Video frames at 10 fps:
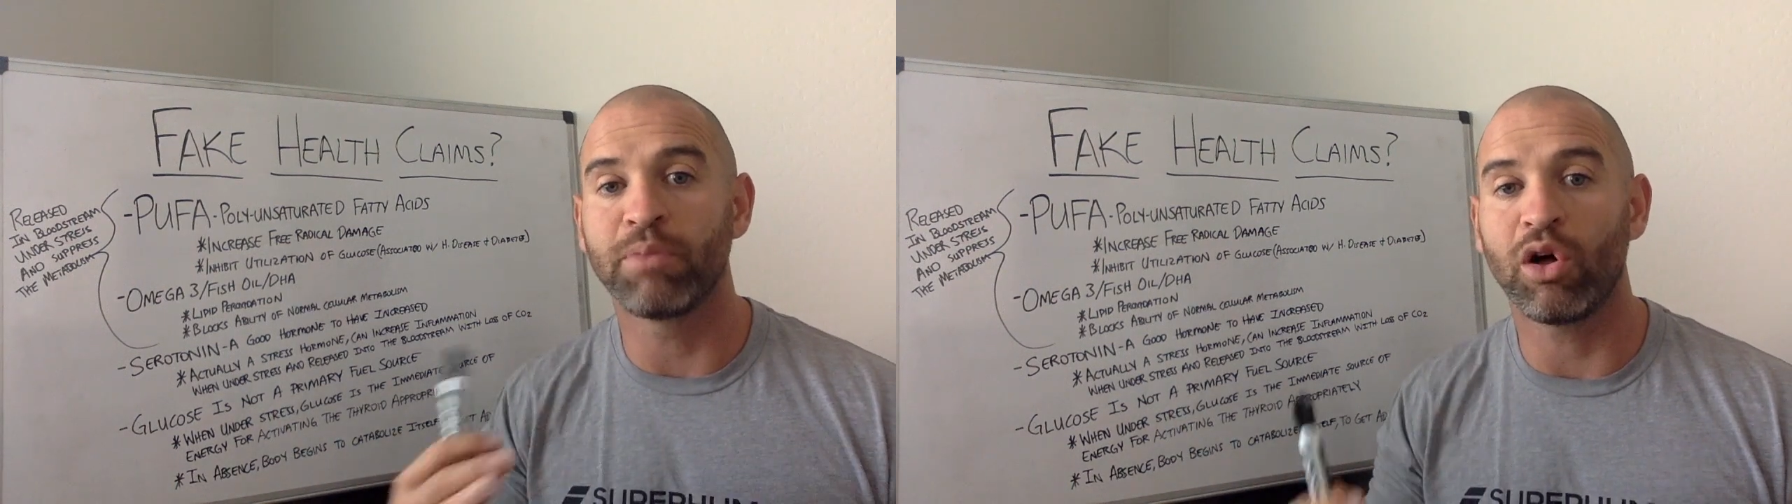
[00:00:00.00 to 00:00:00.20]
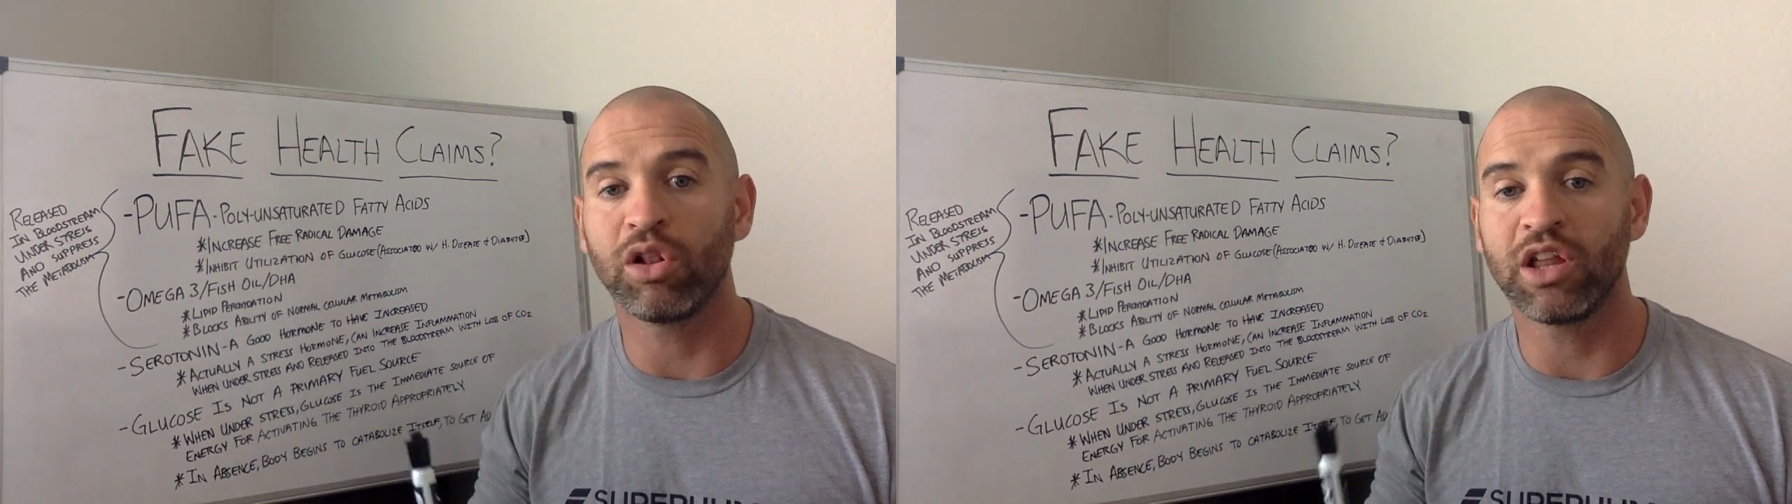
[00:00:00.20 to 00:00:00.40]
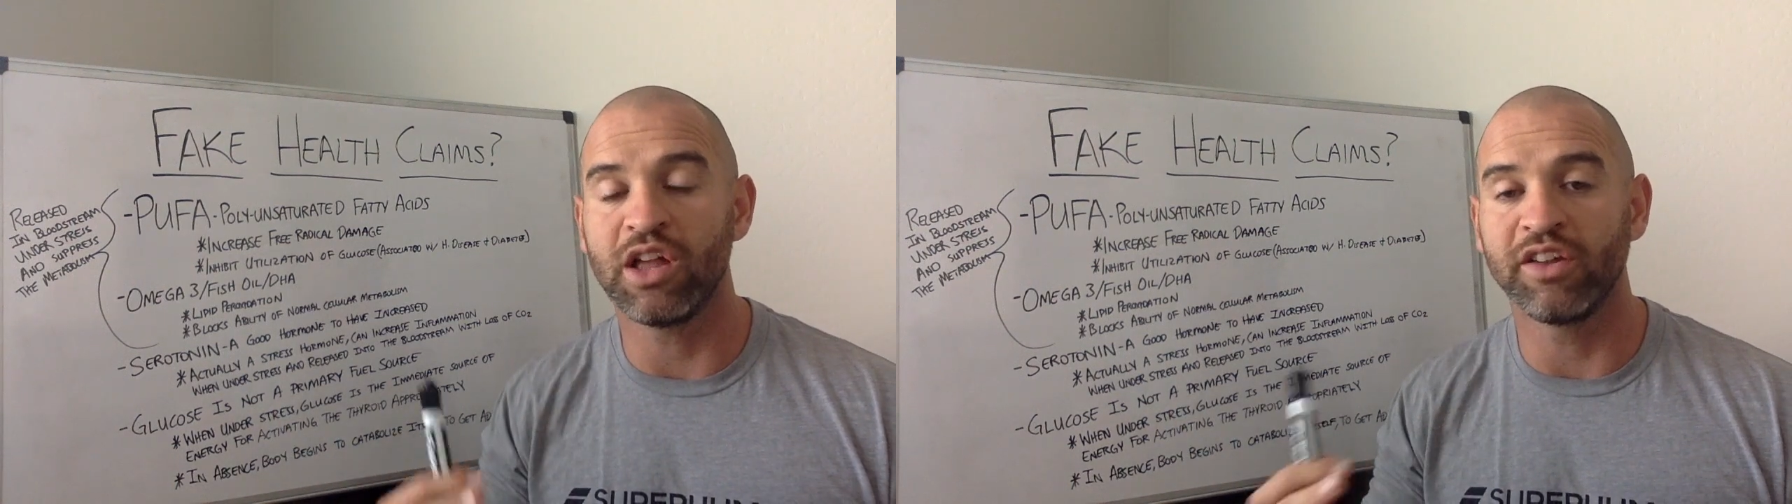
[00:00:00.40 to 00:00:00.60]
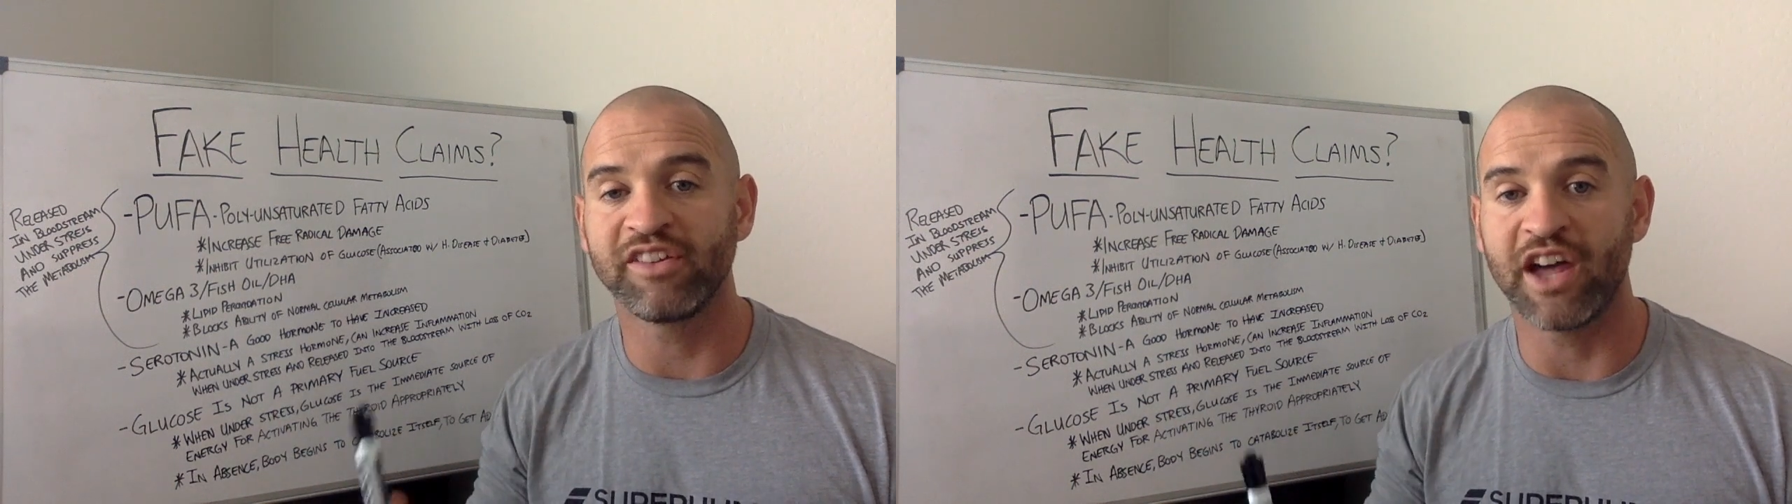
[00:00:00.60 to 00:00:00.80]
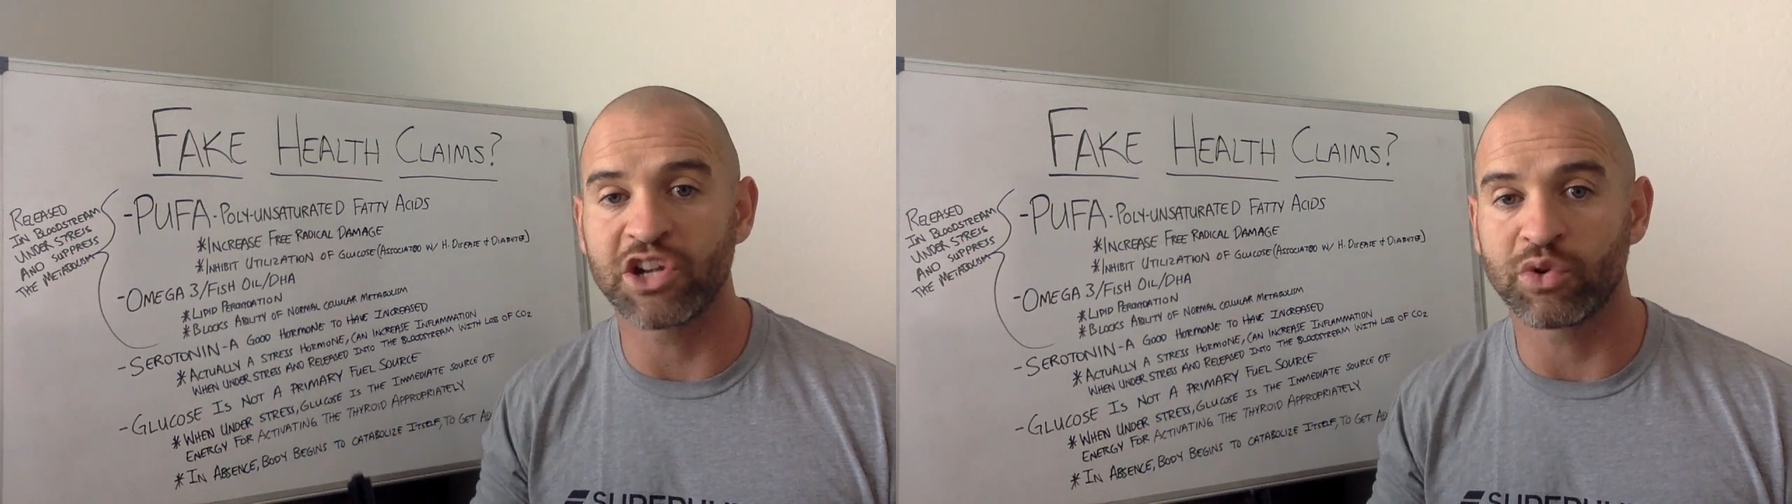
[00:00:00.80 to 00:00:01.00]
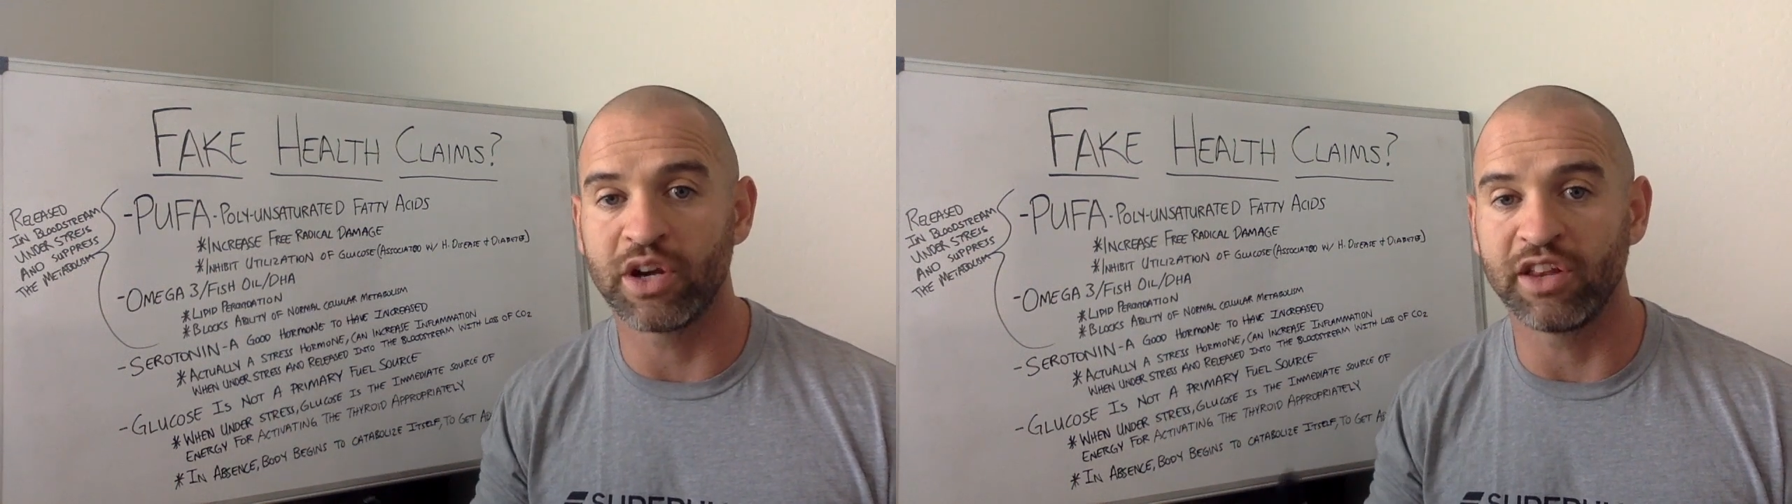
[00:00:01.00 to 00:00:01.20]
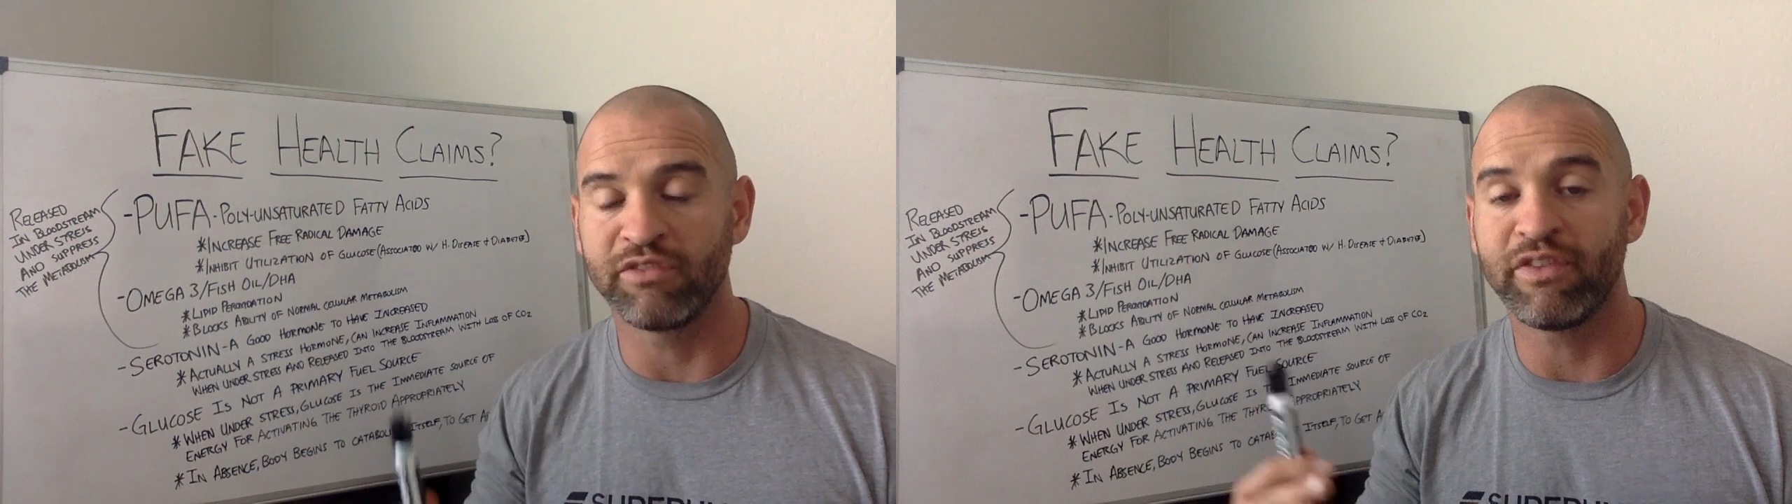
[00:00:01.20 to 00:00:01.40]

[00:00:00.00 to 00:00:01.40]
polyunsaturated